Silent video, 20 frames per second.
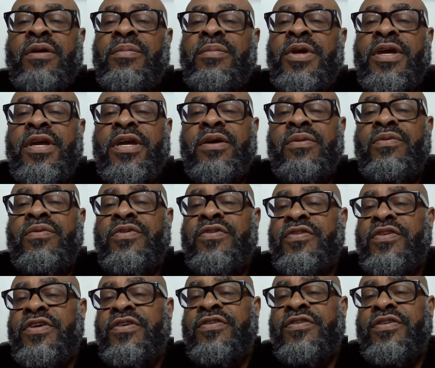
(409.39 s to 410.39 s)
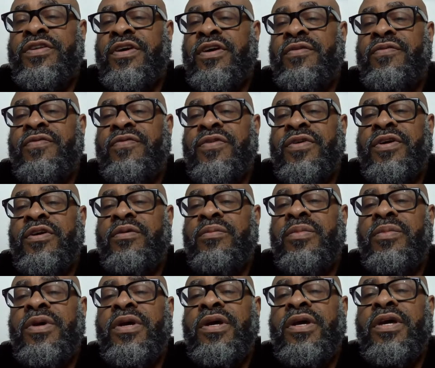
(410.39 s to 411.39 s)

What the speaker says: I mean, it was just tough for him.